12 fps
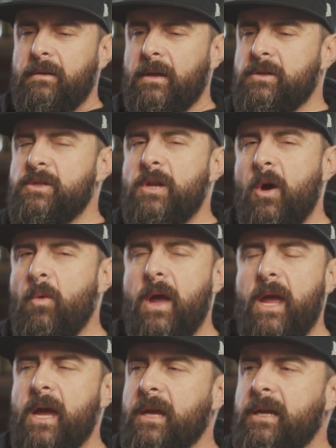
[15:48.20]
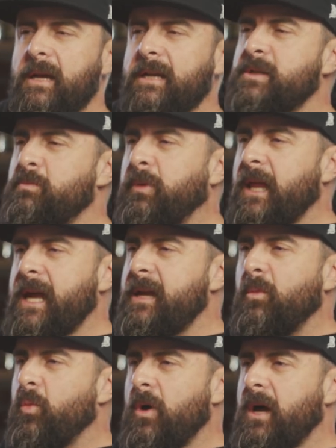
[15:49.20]
there's no way I could
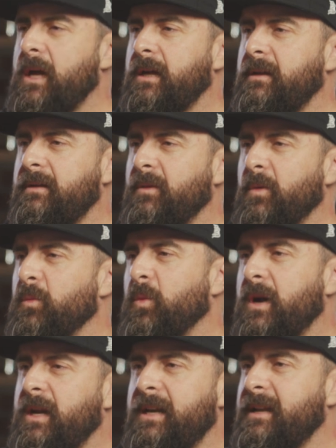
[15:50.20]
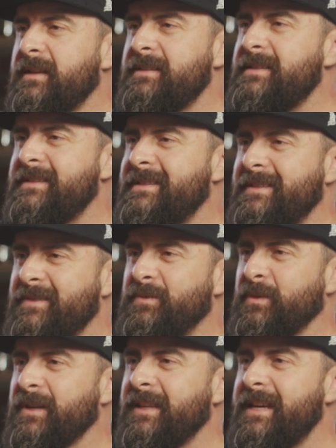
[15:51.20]
explain what what it is
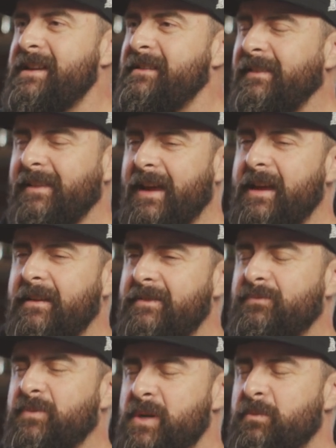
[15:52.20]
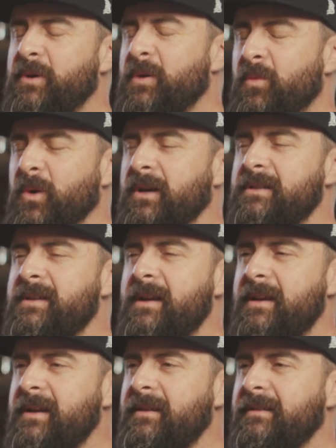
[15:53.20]
really like to put words
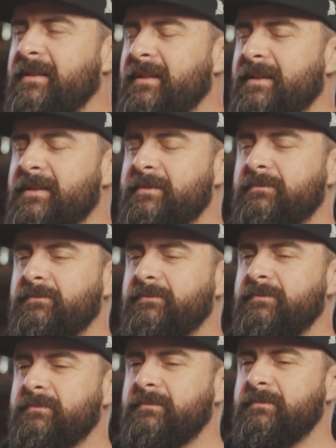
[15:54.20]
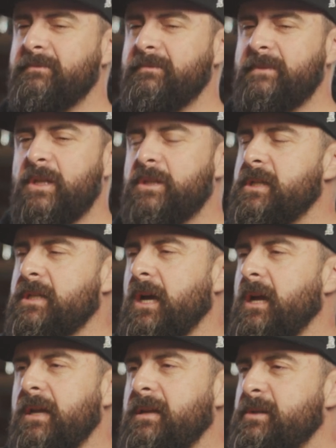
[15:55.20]
on it. Um, you just
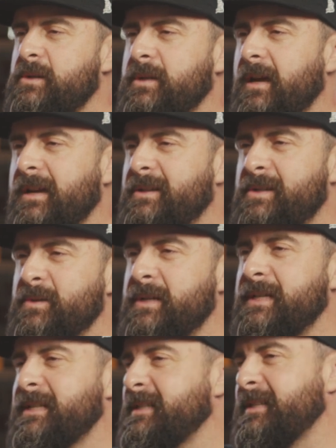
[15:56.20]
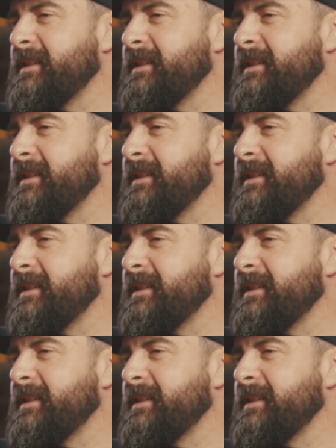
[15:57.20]
gotta you just gotta do it and,